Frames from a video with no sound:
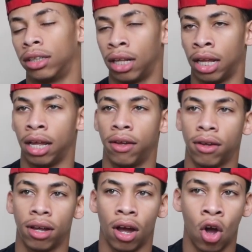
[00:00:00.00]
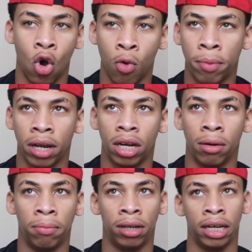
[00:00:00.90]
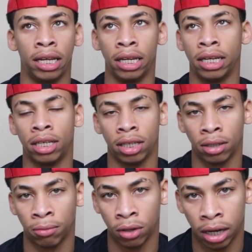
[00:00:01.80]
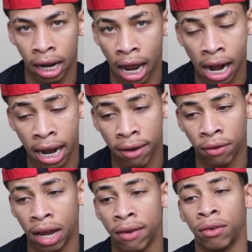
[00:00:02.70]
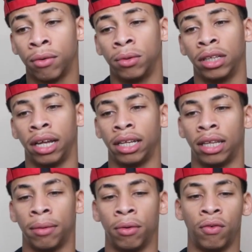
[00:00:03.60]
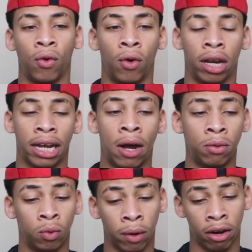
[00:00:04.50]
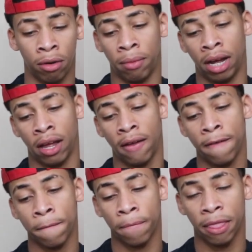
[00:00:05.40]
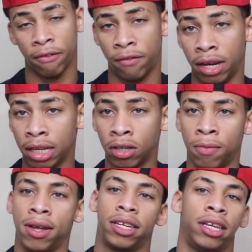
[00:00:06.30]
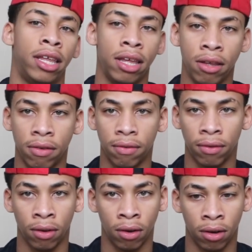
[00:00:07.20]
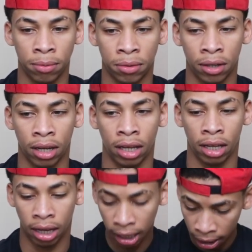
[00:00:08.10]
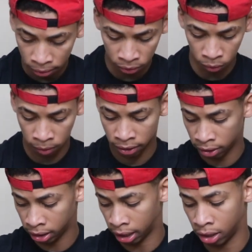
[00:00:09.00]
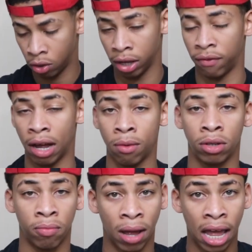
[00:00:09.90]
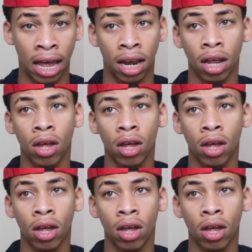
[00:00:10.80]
like open completely to Sabrina, and I never ever was like that before. Like I was wearing my feelings on my sleeve, you know what I'm saying? Like I was wearing like if I was mad,